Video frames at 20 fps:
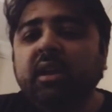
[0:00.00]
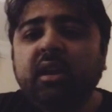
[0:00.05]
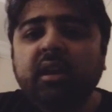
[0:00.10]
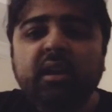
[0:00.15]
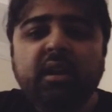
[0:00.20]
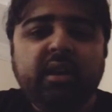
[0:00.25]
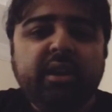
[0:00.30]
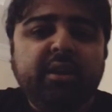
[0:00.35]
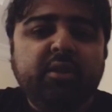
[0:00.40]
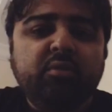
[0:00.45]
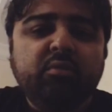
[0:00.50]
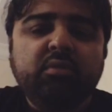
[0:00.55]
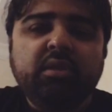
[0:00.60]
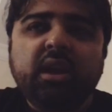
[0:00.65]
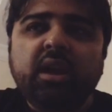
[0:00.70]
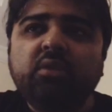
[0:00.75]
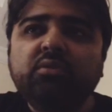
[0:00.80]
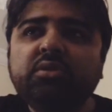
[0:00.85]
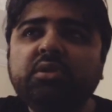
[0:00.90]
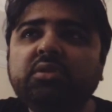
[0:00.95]
early
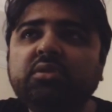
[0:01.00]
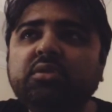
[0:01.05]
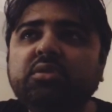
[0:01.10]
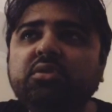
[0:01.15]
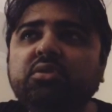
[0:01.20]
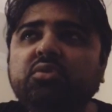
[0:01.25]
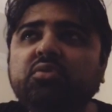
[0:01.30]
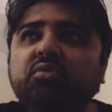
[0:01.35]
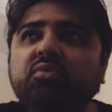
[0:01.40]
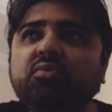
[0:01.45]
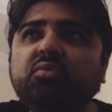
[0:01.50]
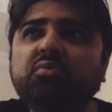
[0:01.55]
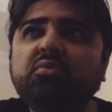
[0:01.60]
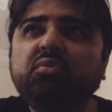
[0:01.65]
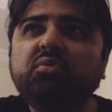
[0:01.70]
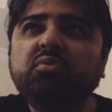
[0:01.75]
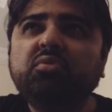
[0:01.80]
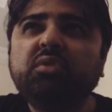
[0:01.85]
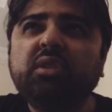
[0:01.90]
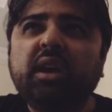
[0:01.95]
2000s to
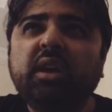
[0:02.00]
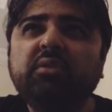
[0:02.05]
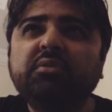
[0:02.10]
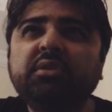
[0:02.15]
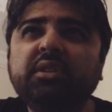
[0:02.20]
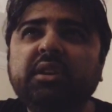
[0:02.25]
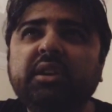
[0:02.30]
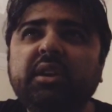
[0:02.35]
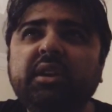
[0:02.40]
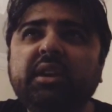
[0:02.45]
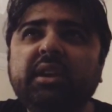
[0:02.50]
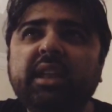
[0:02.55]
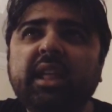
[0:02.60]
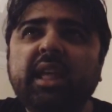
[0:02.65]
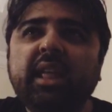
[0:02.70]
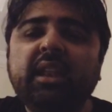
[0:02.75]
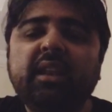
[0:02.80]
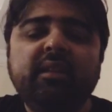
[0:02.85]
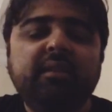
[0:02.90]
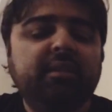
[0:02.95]

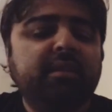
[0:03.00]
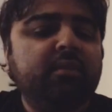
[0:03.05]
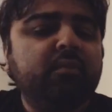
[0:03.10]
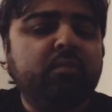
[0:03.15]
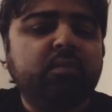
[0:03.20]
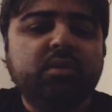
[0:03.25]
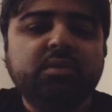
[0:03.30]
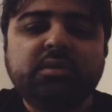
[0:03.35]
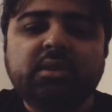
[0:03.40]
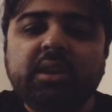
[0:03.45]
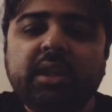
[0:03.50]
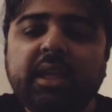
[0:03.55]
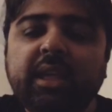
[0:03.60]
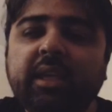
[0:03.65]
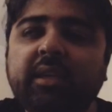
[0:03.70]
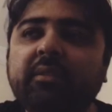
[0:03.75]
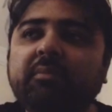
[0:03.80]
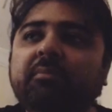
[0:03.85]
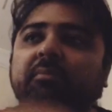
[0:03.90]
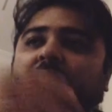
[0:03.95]
2010, it was
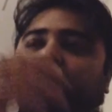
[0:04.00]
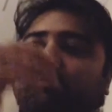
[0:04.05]
like